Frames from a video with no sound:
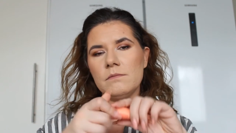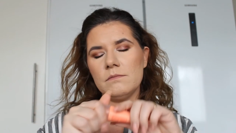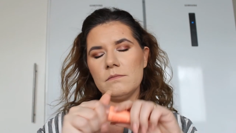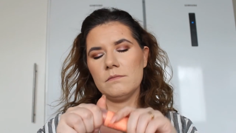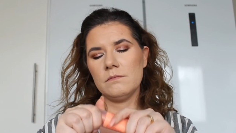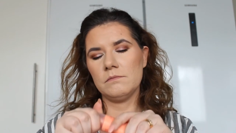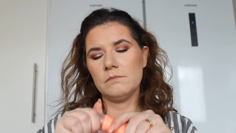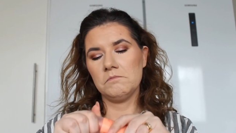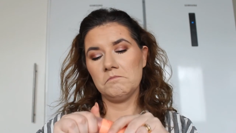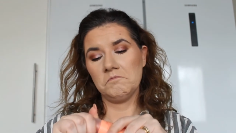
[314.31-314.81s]

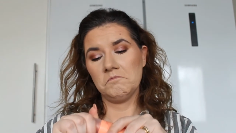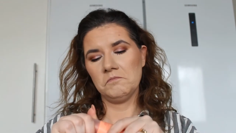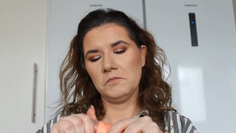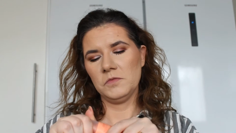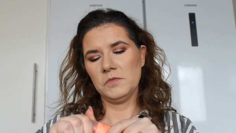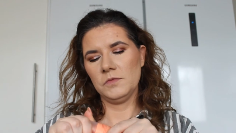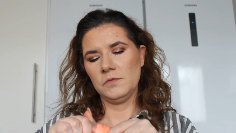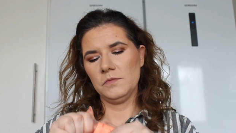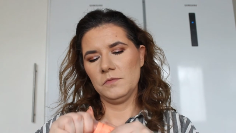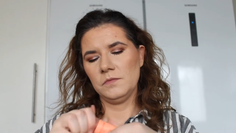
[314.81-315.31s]

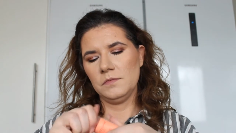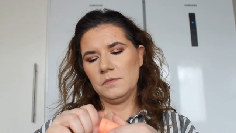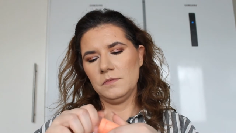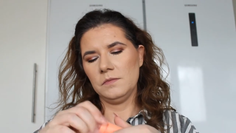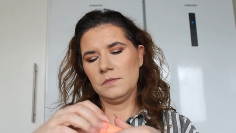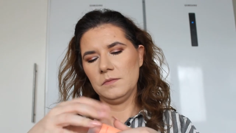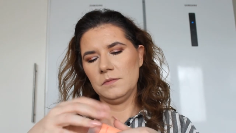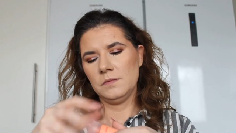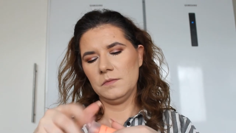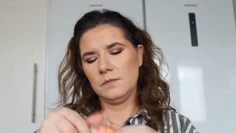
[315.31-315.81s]

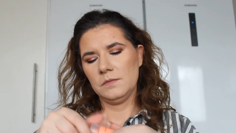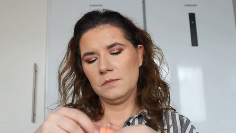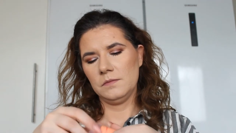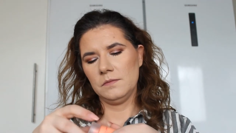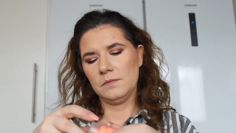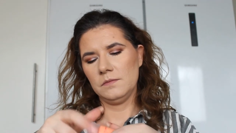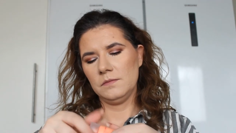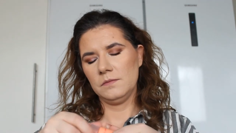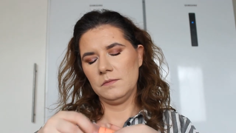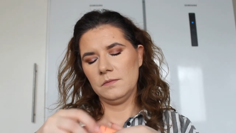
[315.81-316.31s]

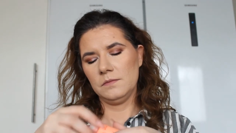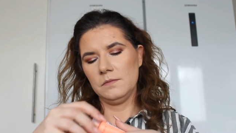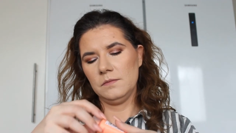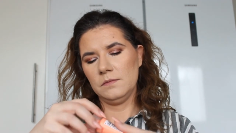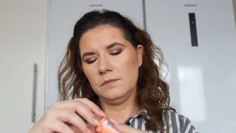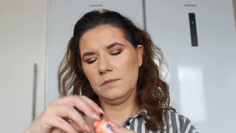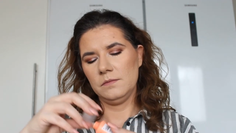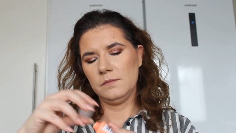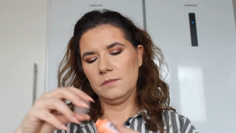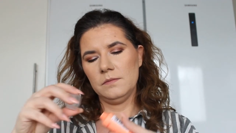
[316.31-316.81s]

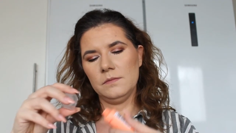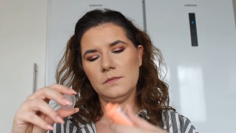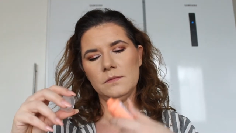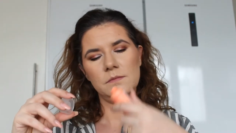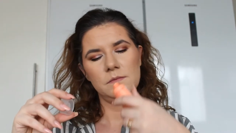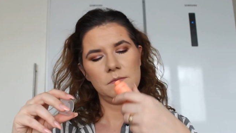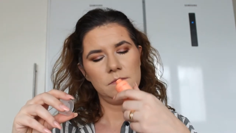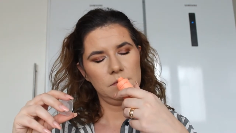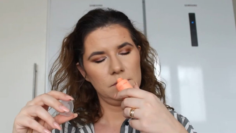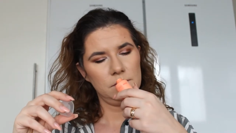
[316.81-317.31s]

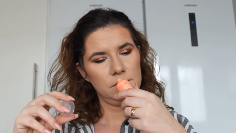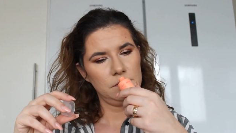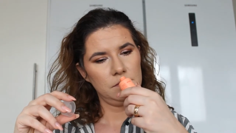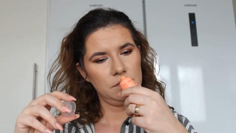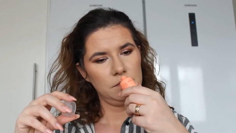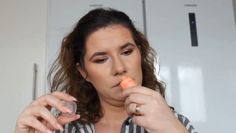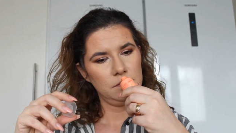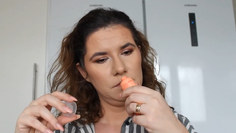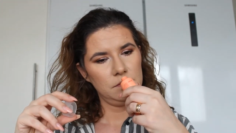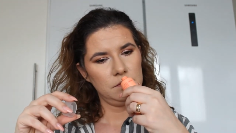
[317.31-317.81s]

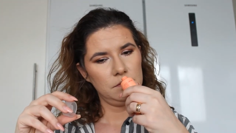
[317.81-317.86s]
Nothing is said.